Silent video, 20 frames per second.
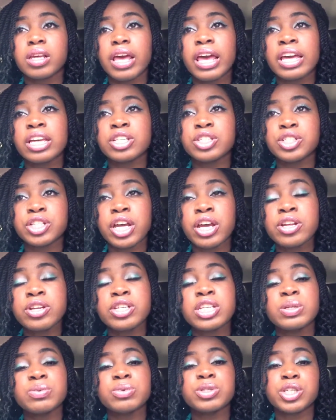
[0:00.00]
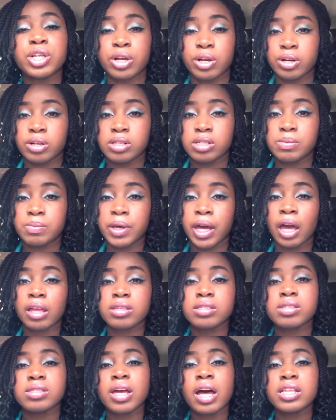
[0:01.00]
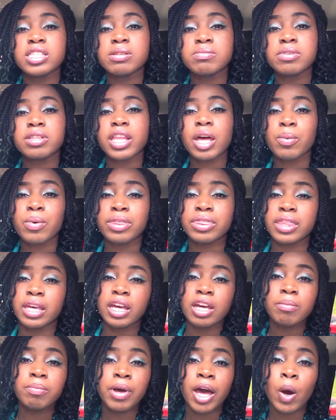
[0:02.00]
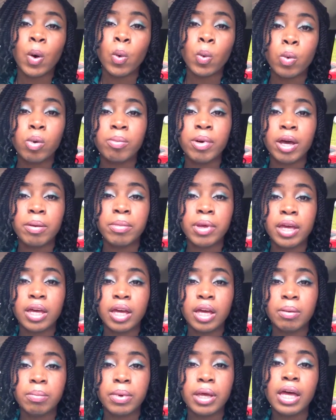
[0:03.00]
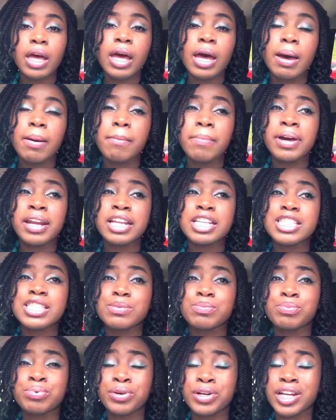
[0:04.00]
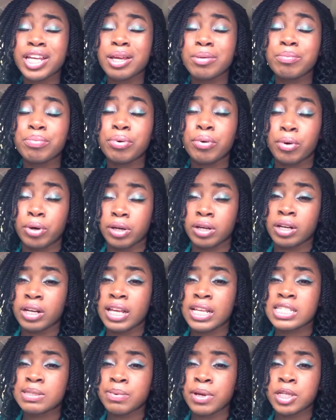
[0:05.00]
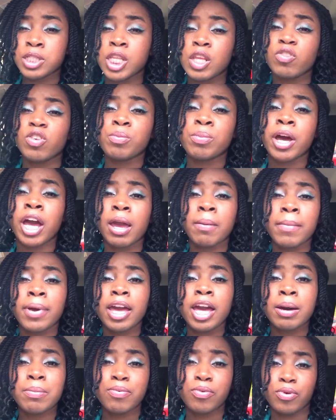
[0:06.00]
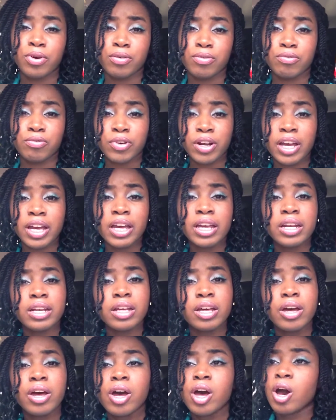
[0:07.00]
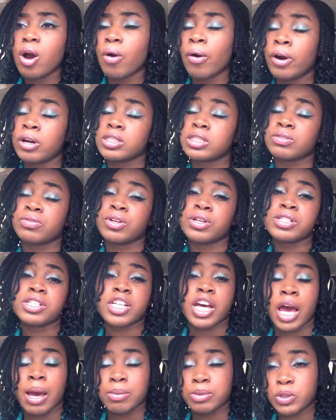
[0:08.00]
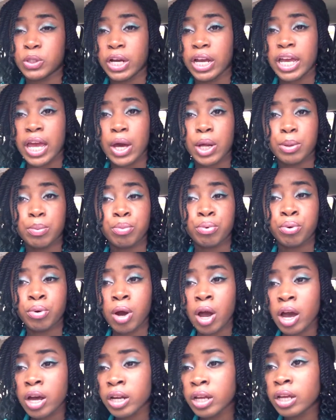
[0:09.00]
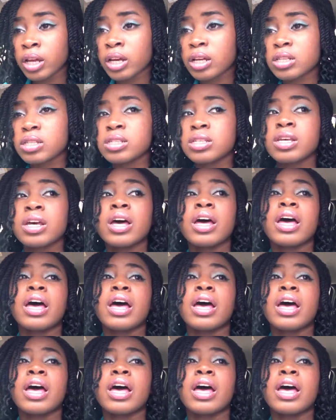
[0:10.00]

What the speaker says: exchanges and returns, because it's not something that we think about when we buy makeup, but it's pretty important, especially if you're buying makeup for a friend or it's the first time trying out a product.